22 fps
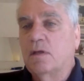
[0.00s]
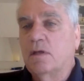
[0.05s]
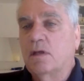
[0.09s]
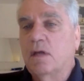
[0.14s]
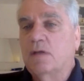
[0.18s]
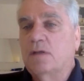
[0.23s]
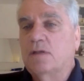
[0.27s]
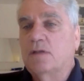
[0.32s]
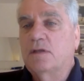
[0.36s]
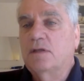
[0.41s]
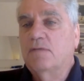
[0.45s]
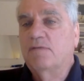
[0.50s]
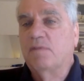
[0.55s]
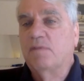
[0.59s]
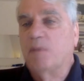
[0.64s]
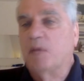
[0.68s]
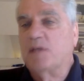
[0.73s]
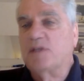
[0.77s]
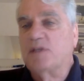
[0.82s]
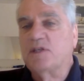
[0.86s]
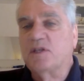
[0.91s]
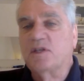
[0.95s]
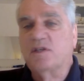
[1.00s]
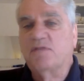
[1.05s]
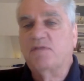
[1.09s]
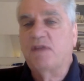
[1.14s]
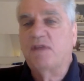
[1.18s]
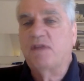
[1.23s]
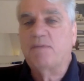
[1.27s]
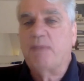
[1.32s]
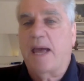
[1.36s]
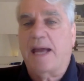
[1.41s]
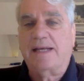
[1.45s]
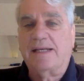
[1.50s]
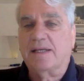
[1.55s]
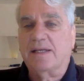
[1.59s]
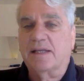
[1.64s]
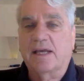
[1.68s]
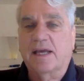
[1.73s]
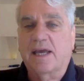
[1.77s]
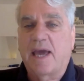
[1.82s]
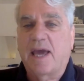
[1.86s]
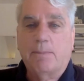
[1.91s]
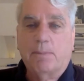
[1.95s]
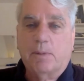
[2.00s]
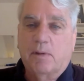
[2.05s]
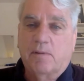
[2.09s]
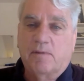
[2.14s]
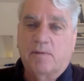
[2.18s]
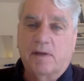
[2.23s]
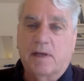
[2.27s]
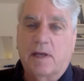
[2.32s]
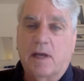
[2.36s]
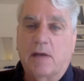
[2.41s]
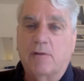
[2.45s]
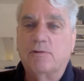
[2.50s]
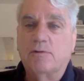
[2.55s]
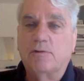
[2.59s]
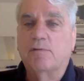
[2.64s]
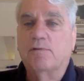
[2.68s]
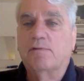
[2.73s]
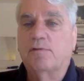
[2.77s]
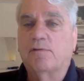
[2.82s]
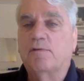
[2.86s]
As the information is fed back to the capital of the country